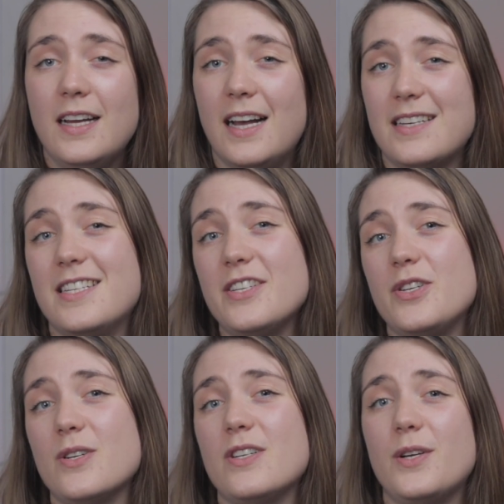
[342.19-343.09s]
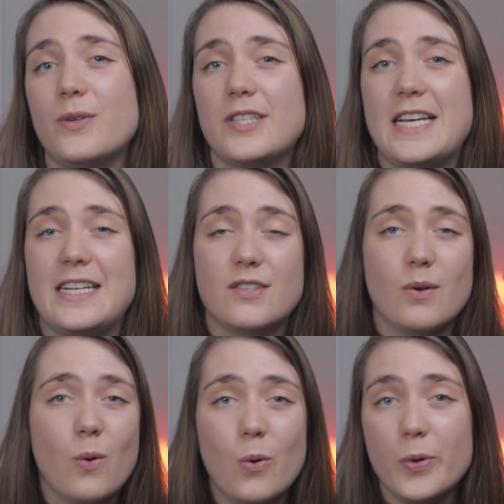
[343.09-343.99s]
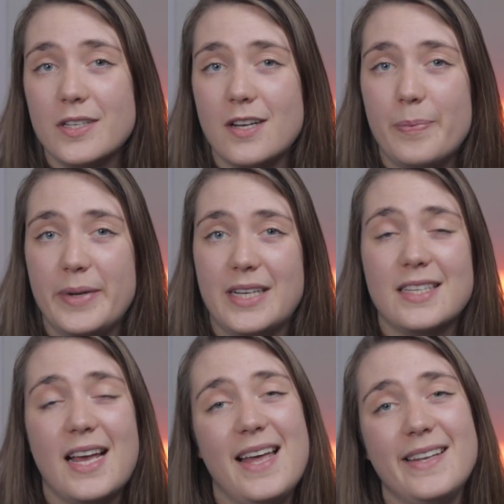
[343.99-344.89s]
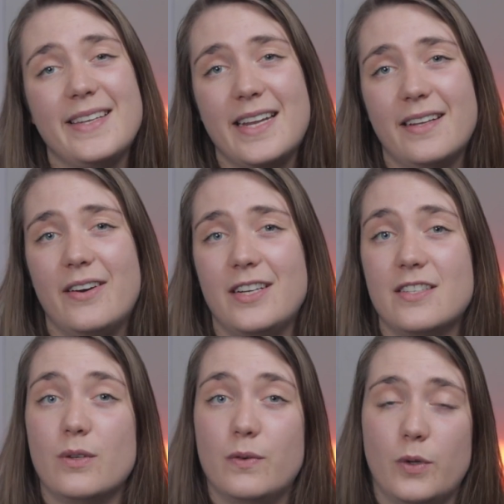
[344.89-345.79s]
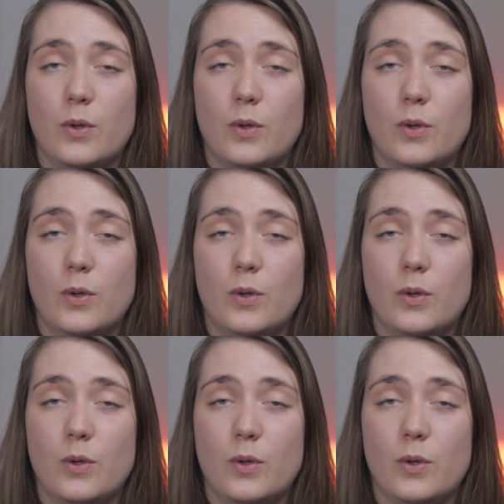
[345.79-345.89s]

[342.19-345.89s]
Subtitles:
as this usually contains all the topics and deadlines of the